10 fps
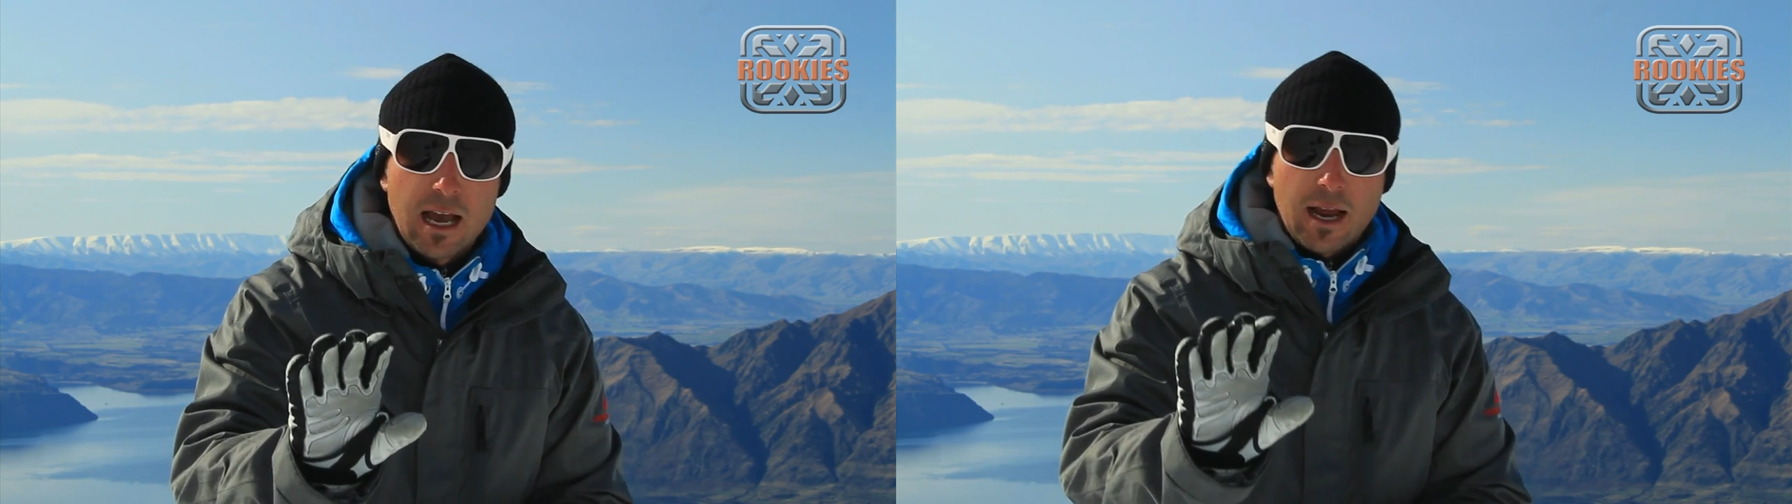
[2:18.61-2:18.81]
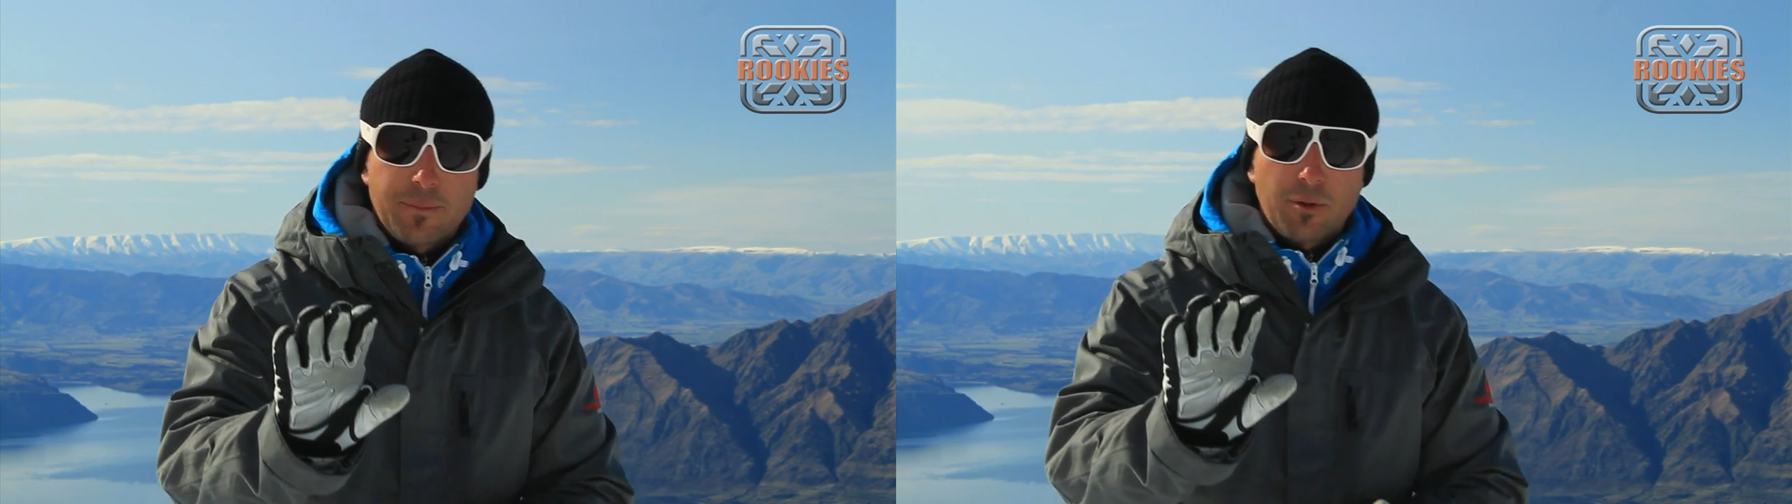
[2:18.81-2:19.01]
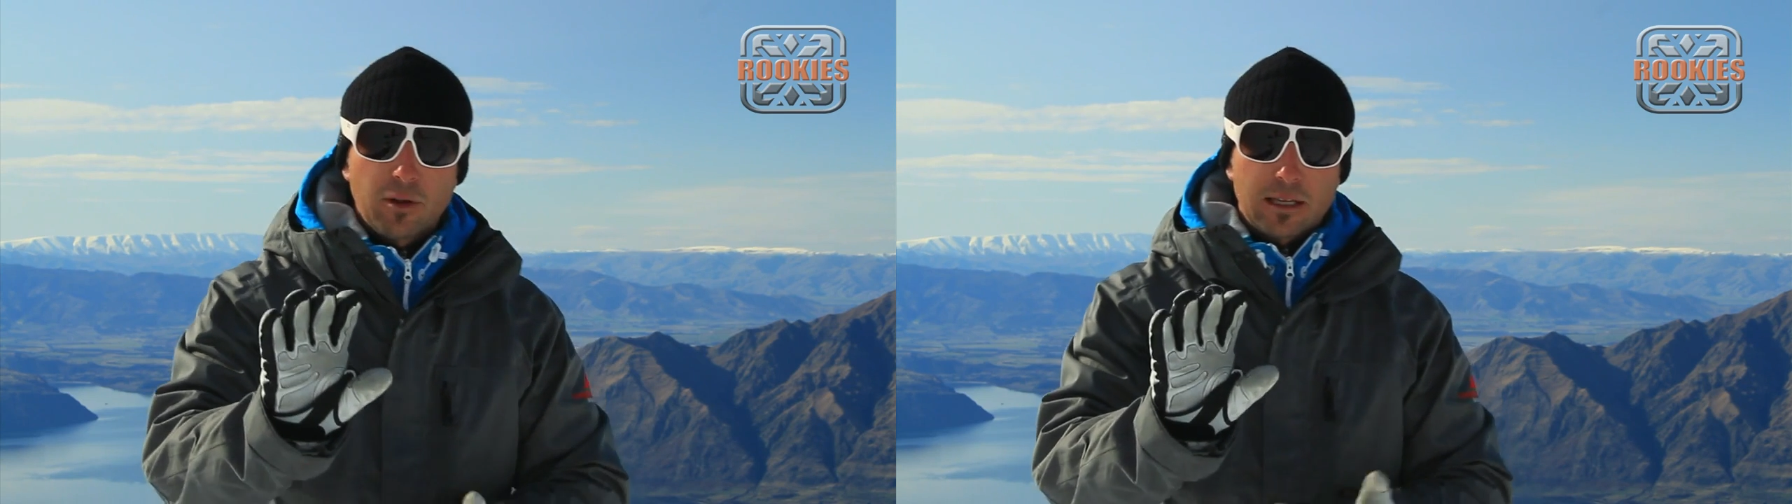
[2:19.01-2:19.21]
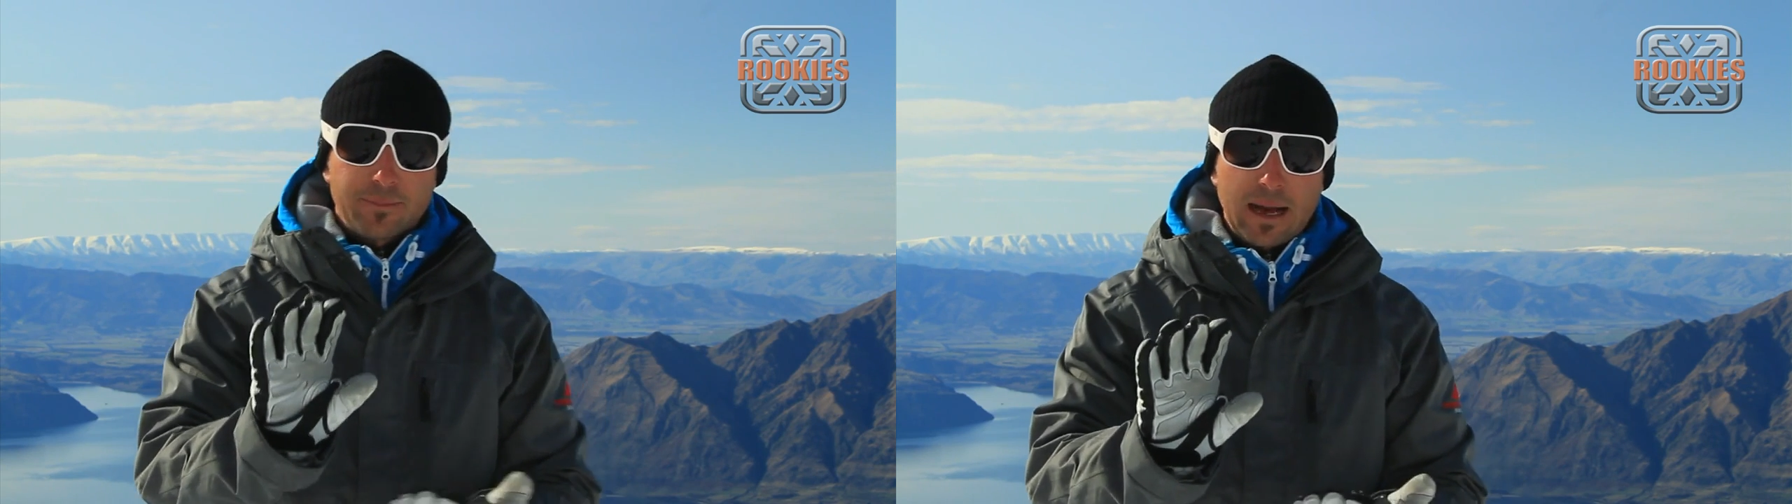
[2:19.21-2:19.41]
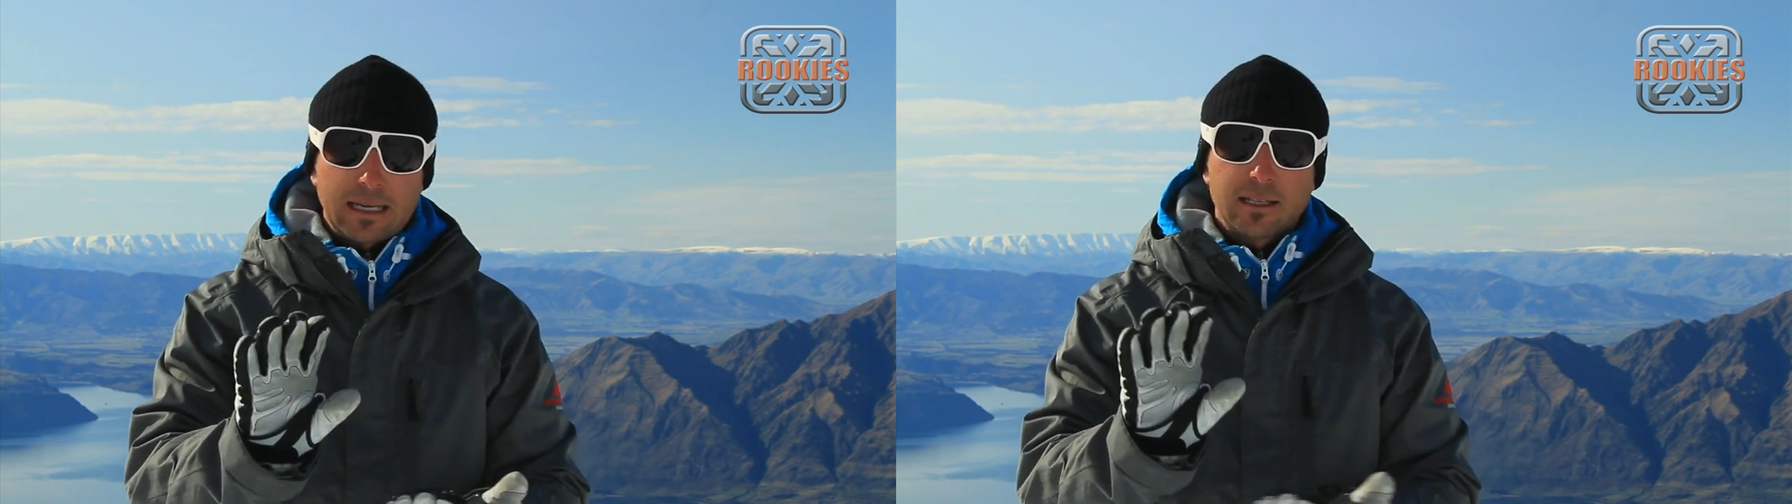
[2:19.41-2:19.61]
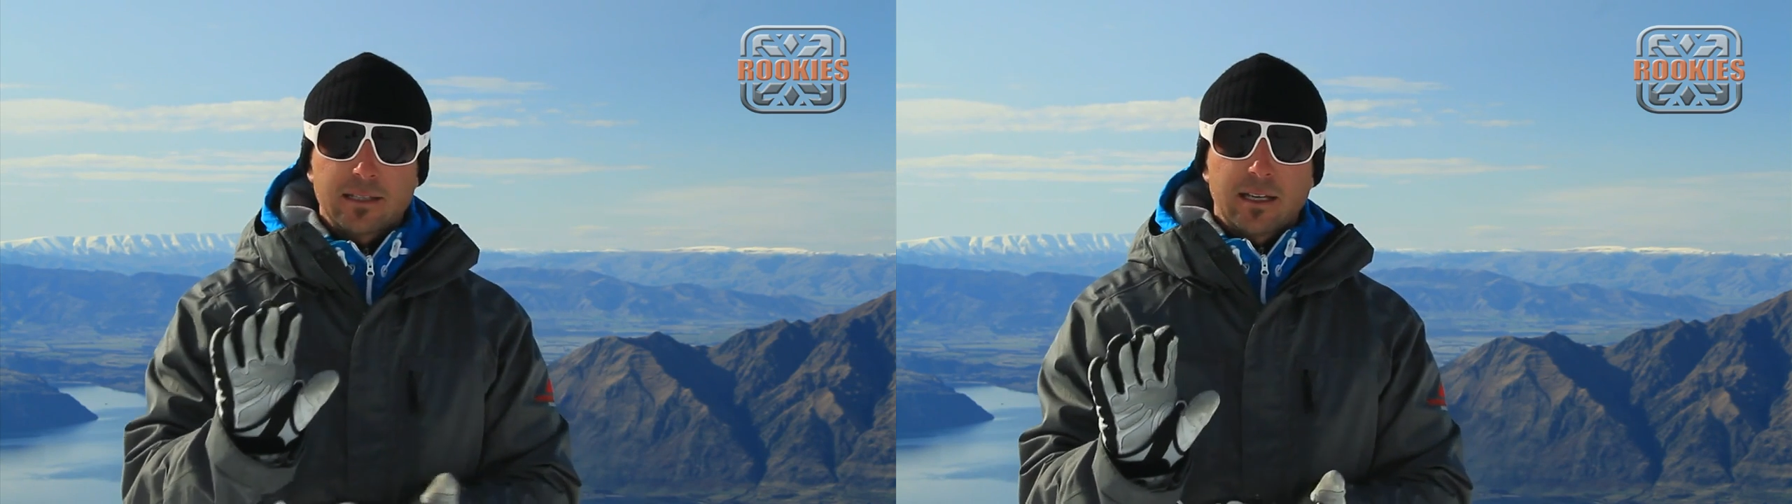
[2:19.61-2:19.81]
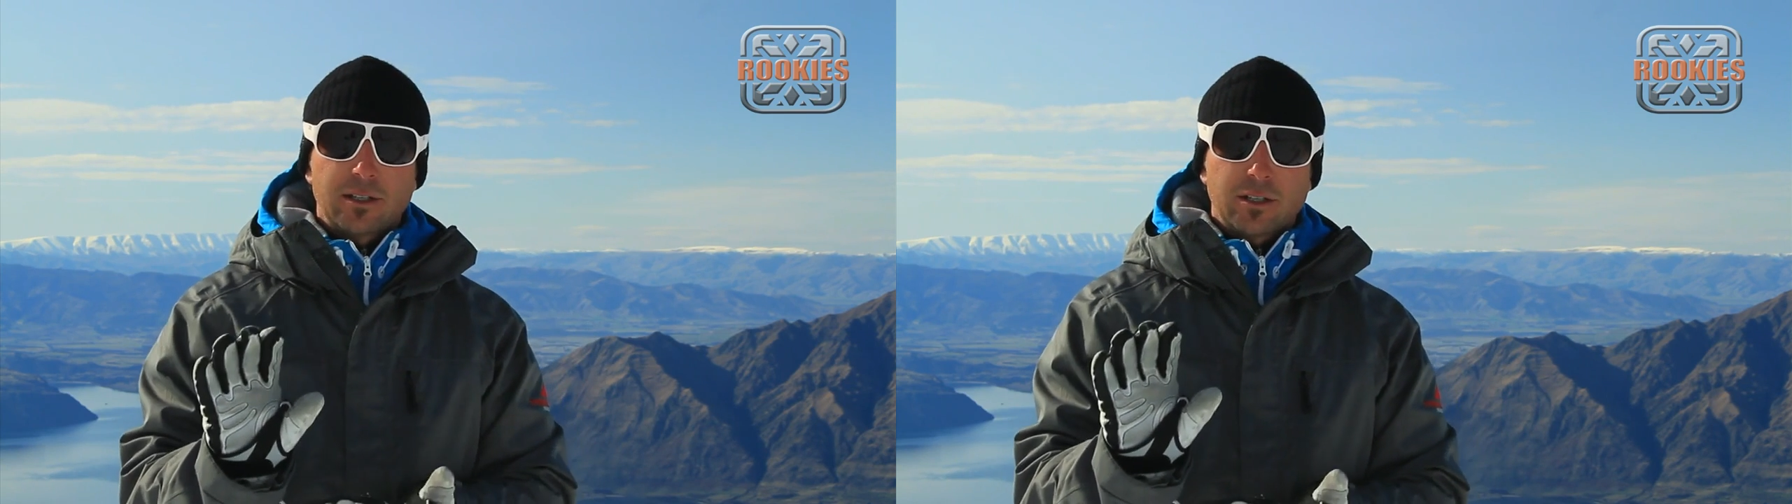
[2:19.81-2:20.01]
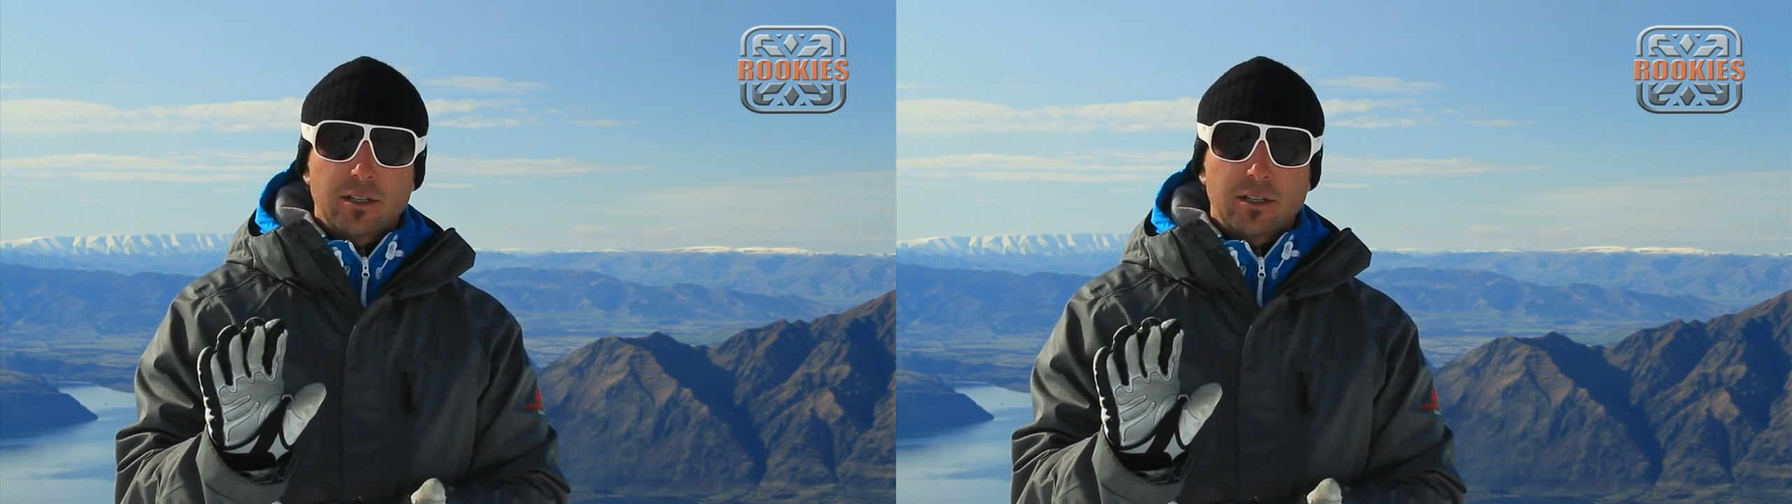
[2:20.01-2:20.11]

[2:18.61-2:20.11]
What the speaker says: and pulling it back to the center.